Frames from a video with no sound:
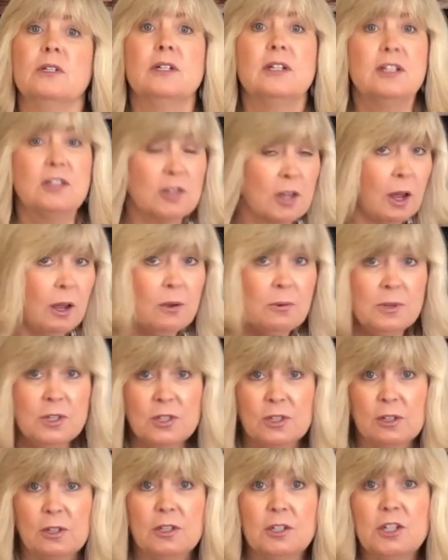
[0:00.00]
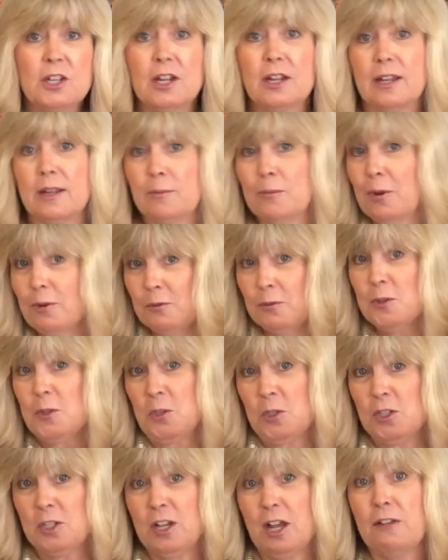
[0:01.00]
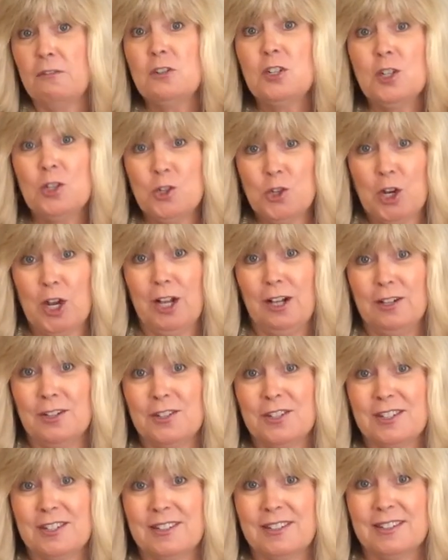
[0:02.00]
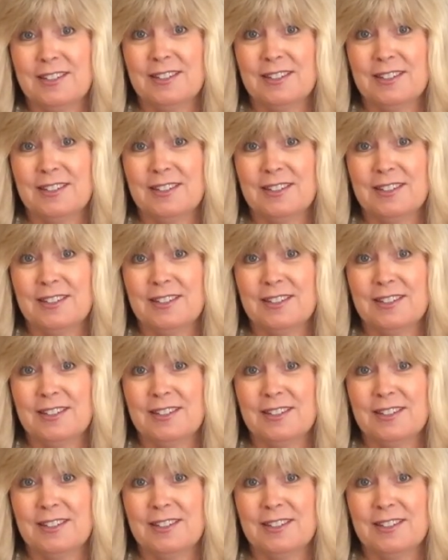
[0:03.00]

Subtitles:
it's always a good time for stuffed shells.